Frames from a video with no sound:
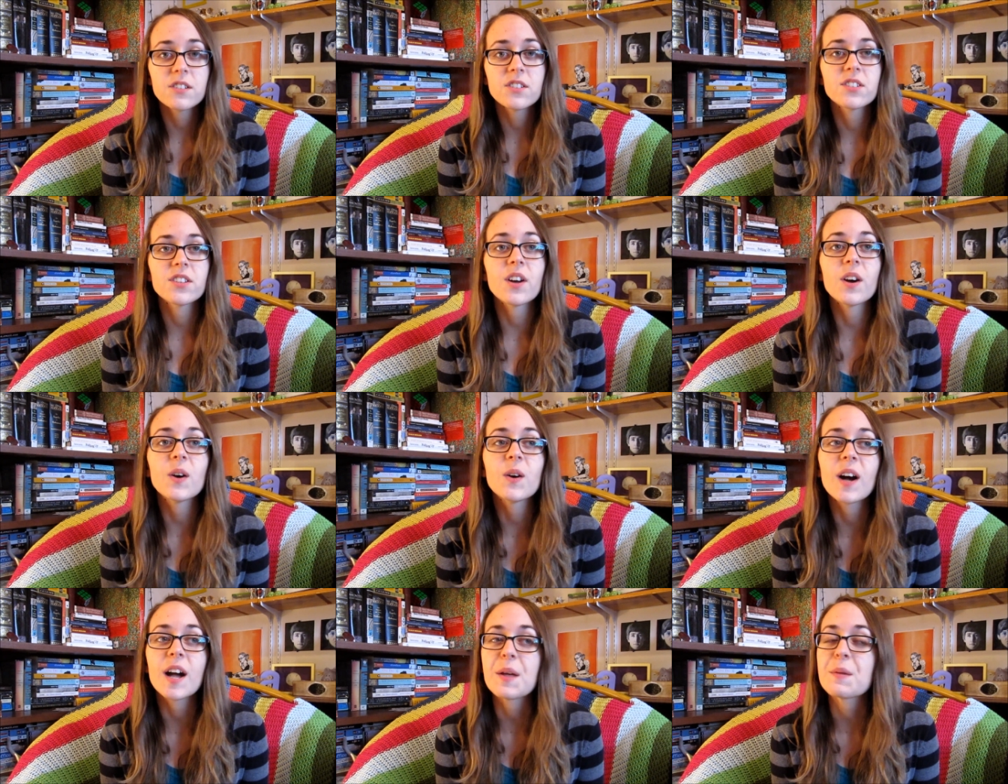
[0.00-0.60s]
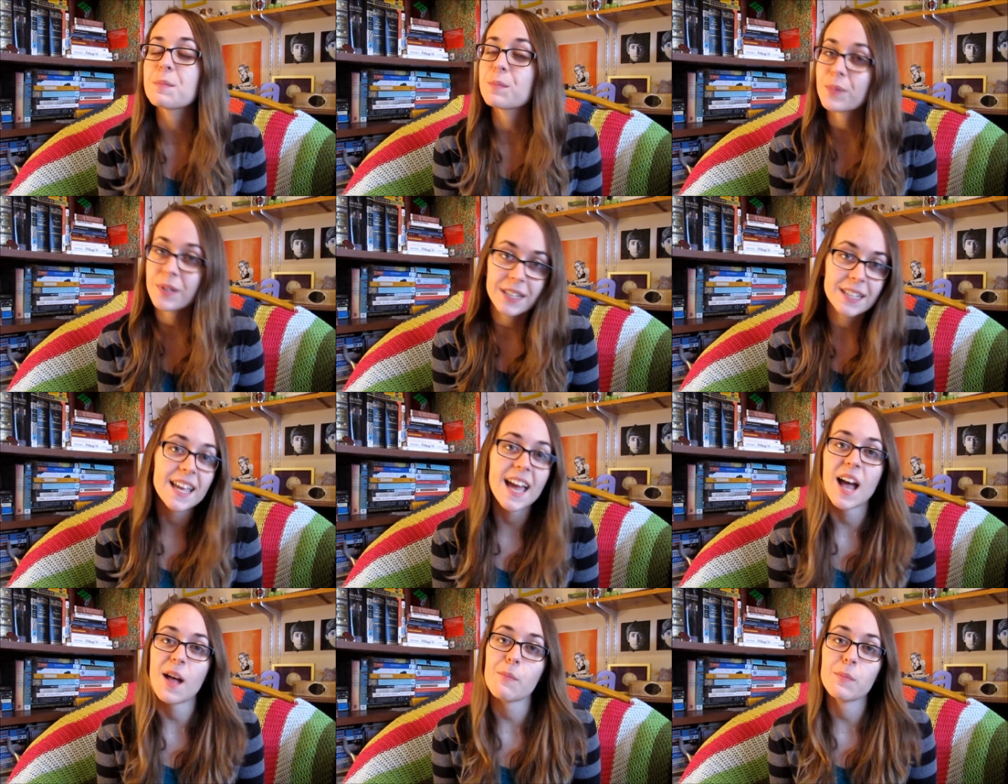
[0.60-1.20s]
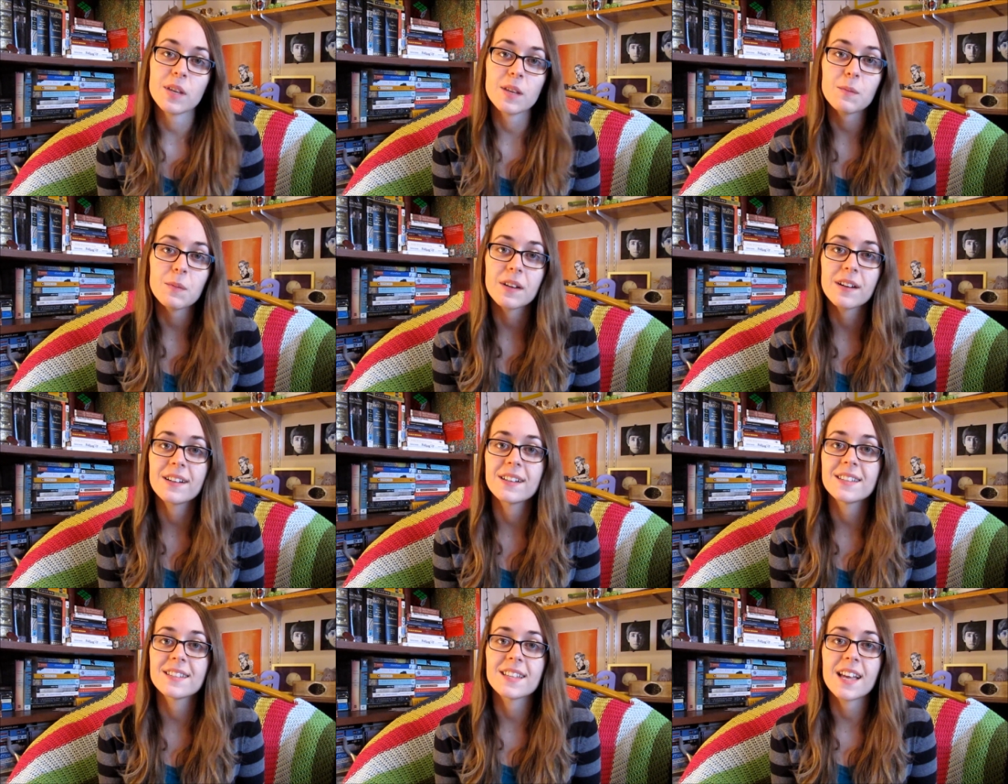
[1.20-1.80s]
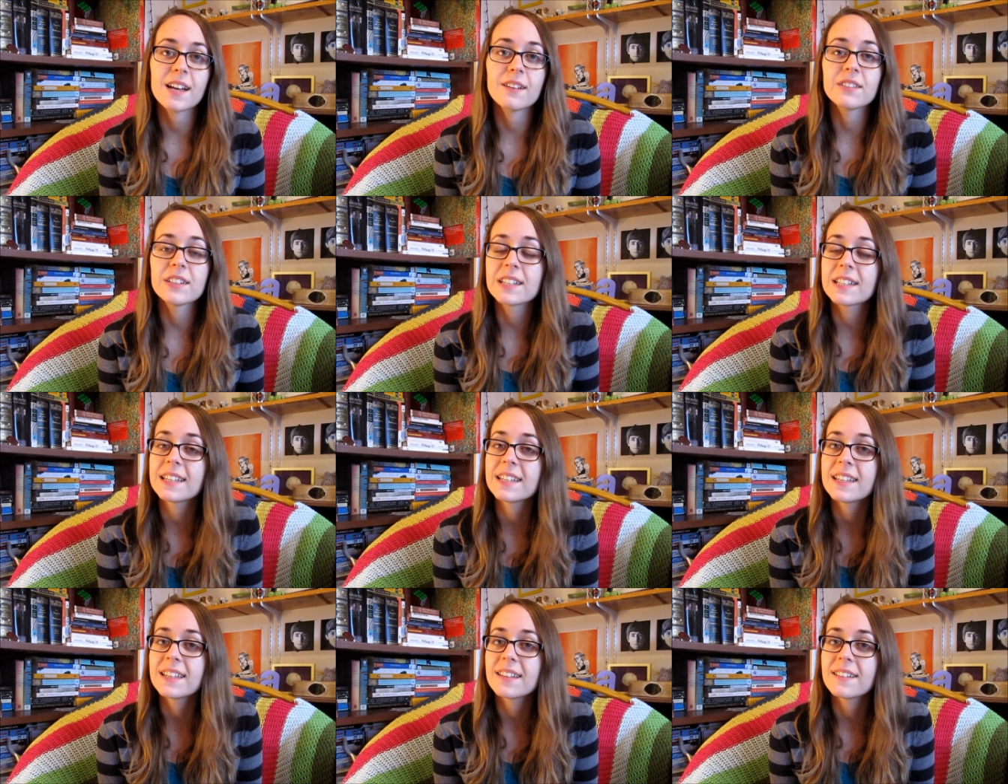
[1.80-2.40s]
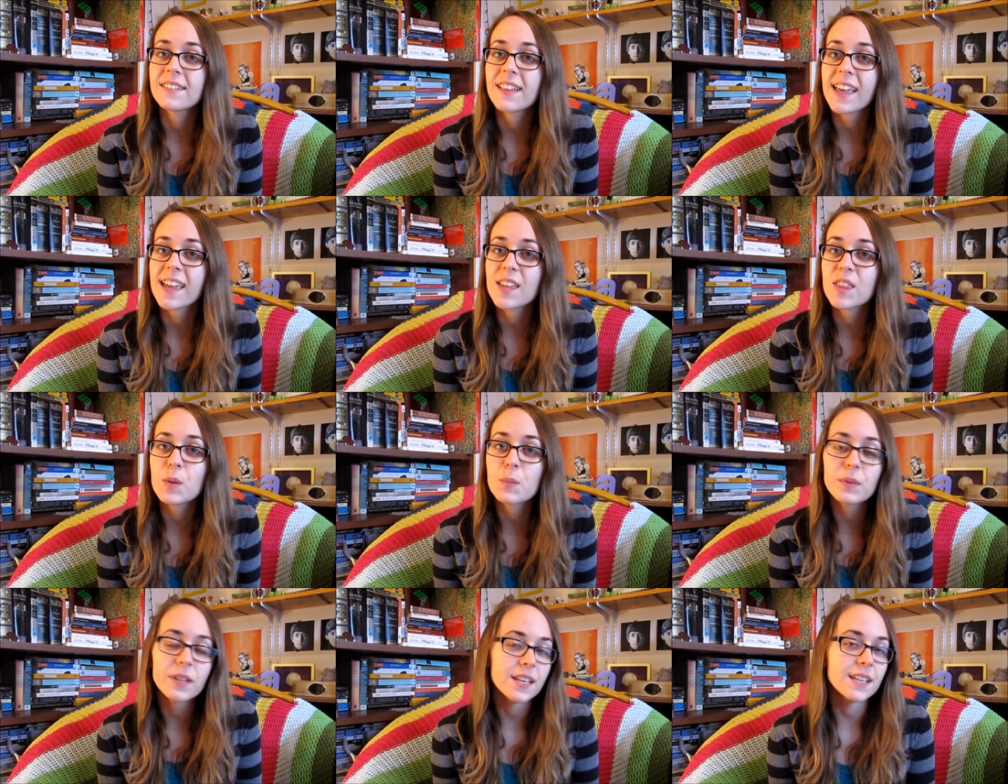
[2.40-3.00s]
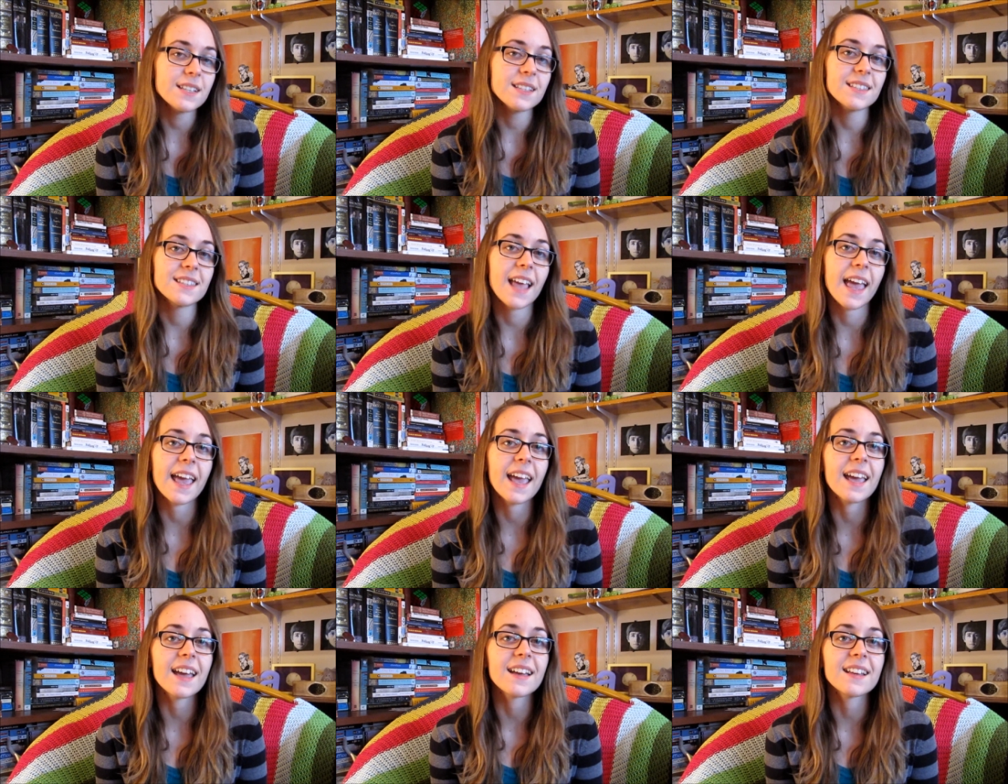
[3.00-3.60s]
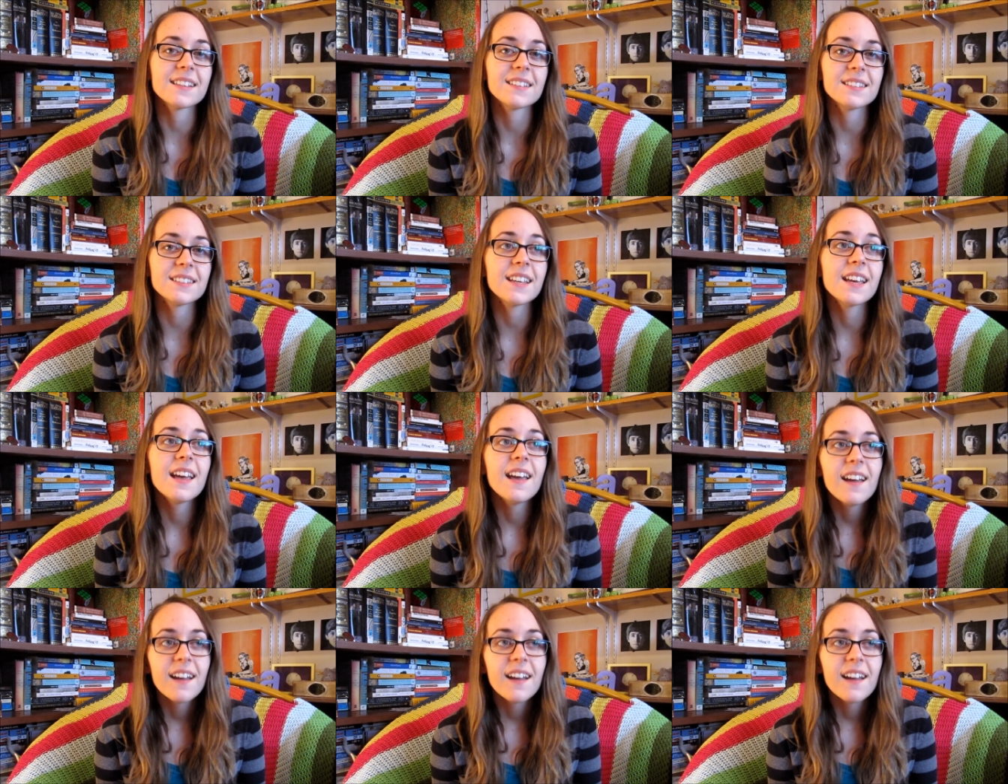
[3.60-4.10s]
so I'm pretty happy because I really like the place and